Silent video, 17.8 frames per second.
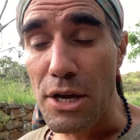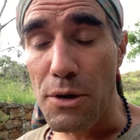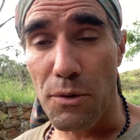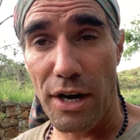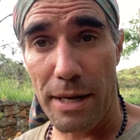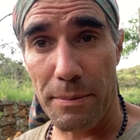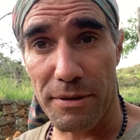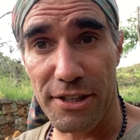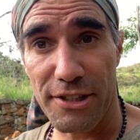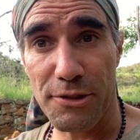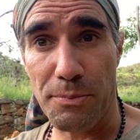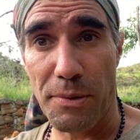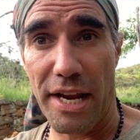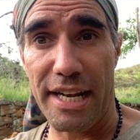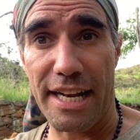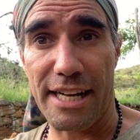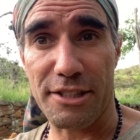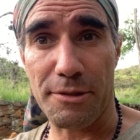We're able to
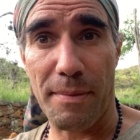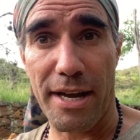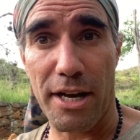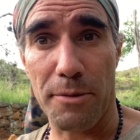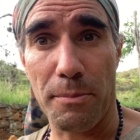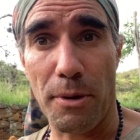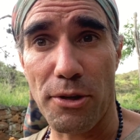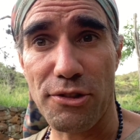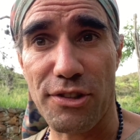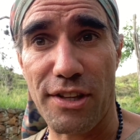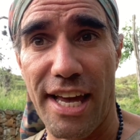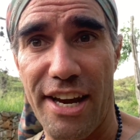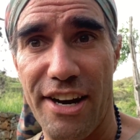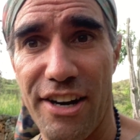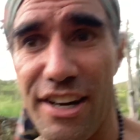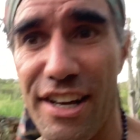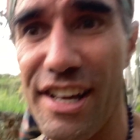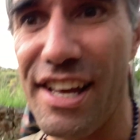spread it out to make a mulch
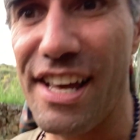layer